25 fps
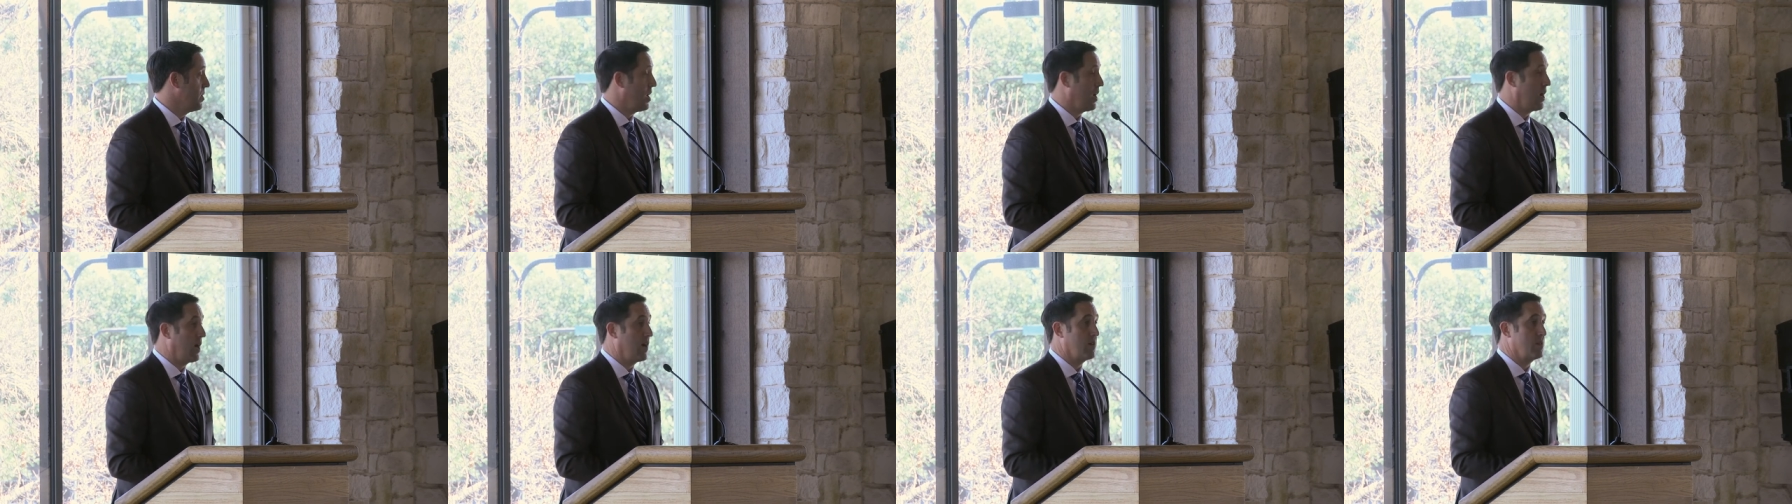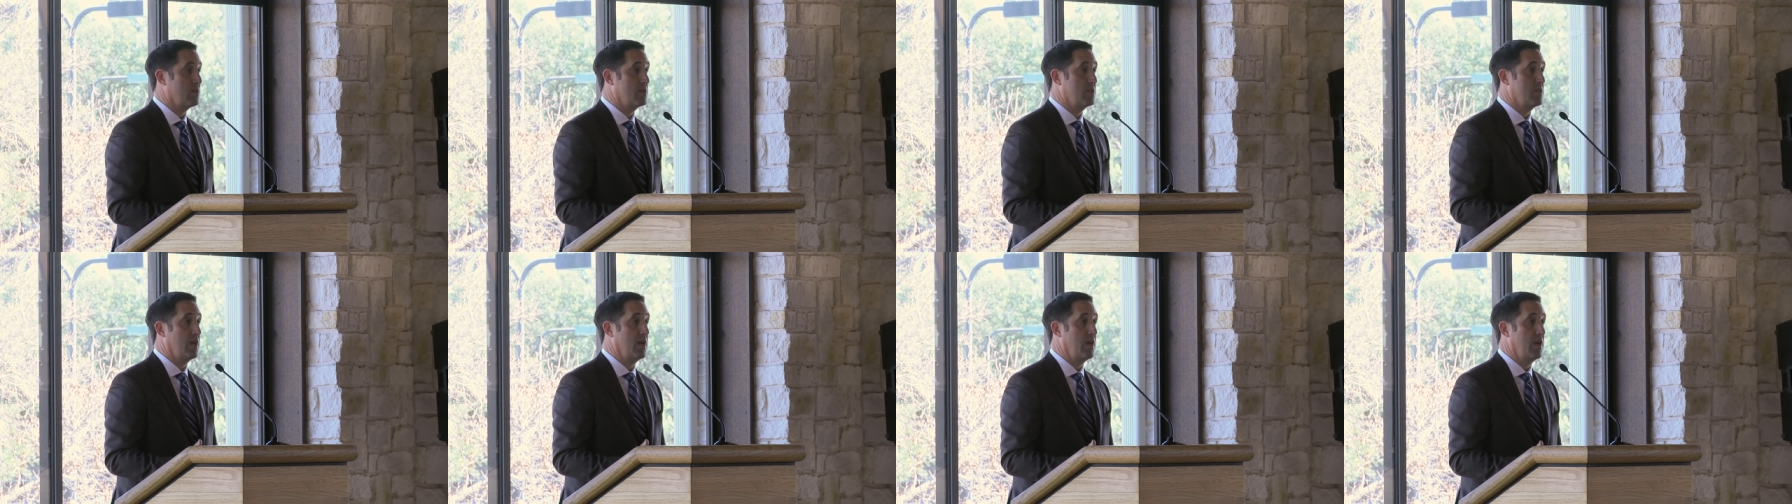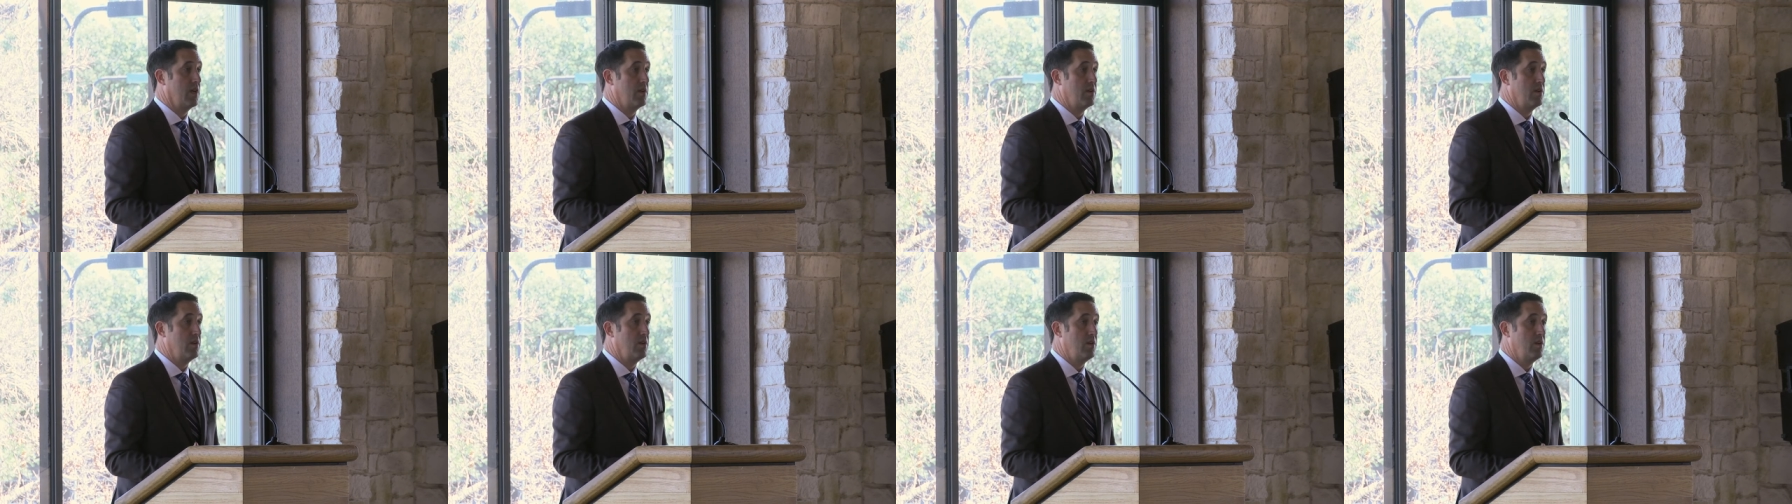
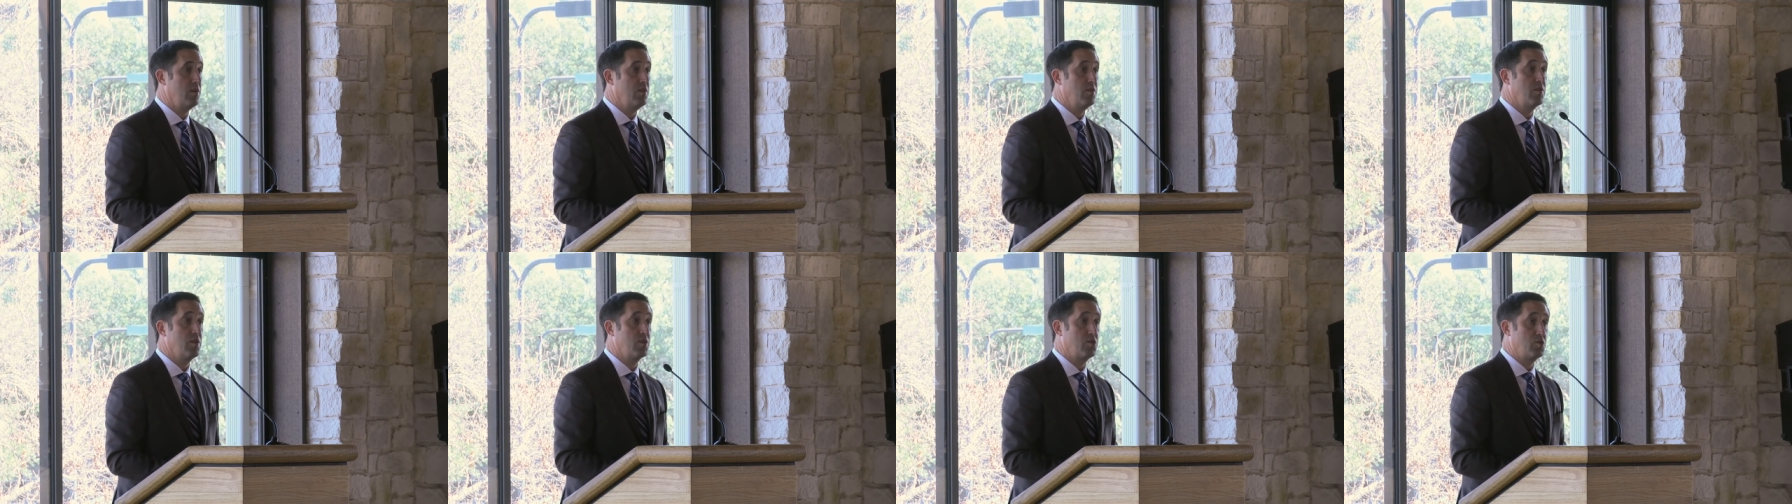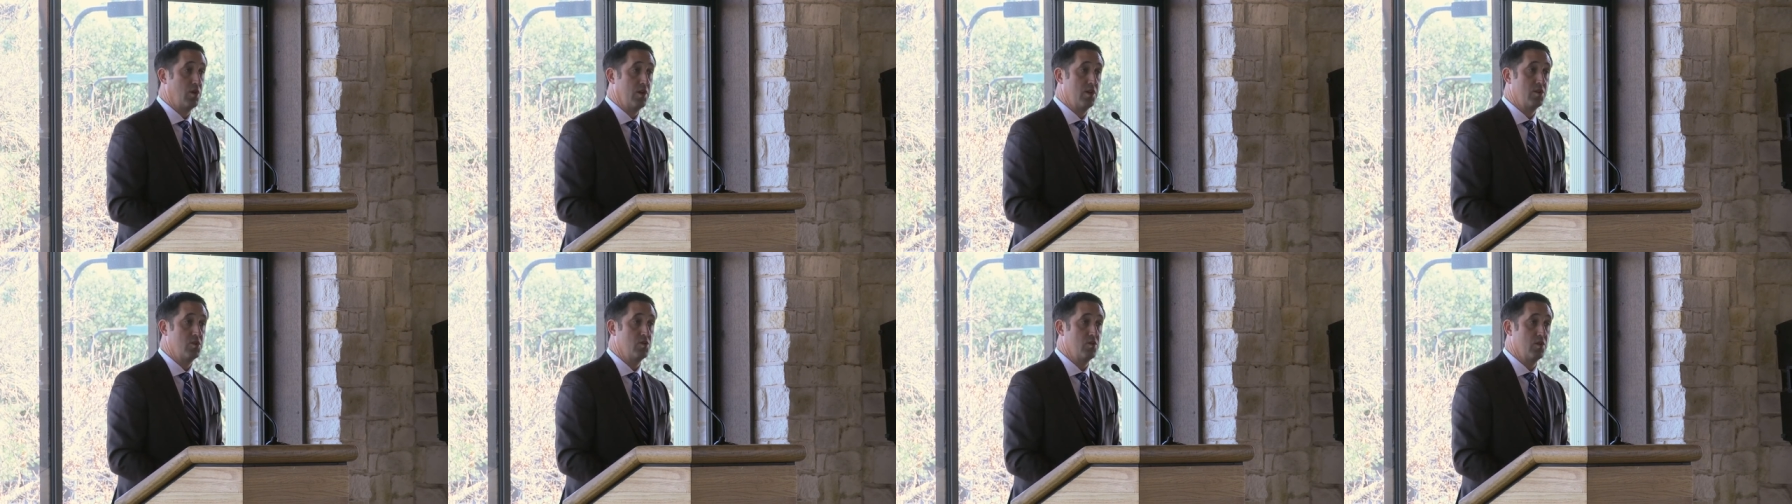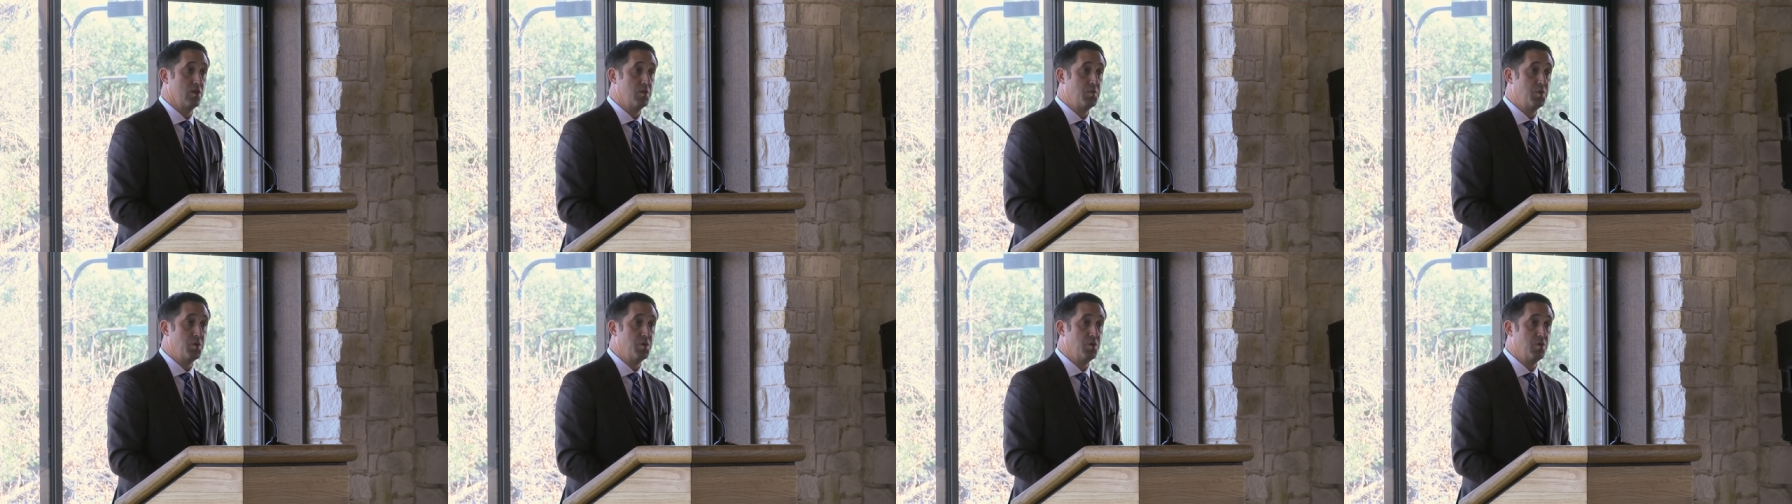outside the
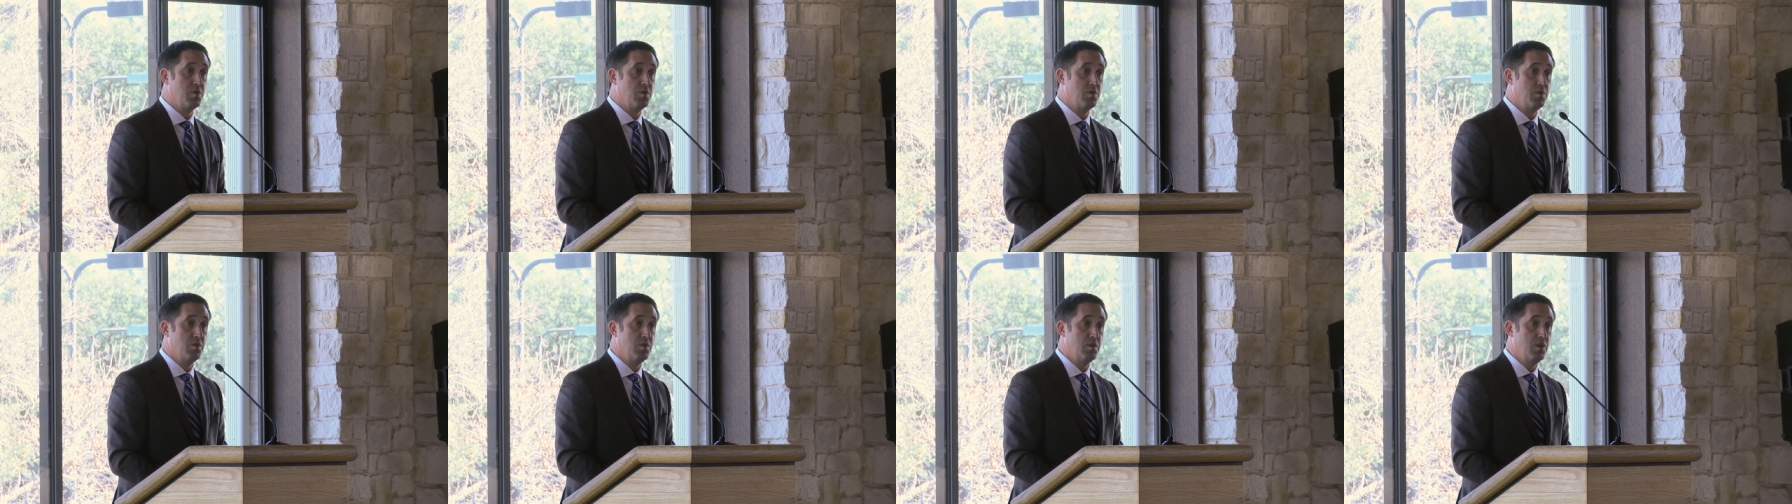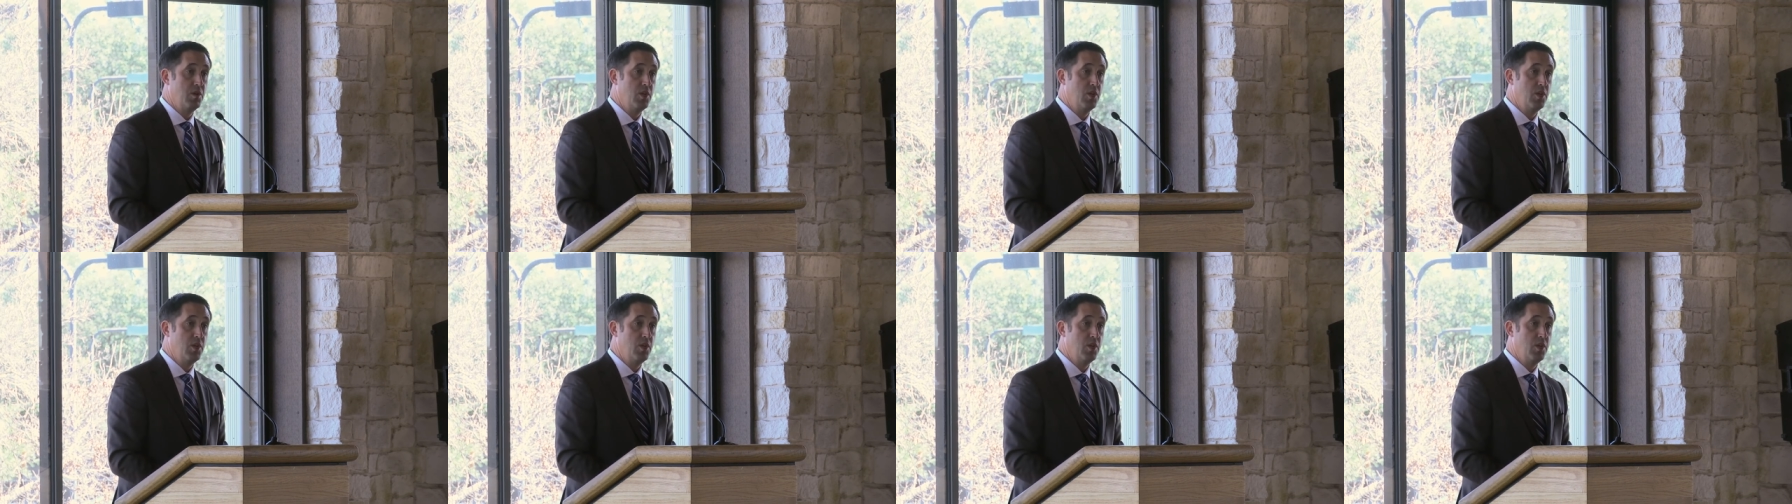treasury pool.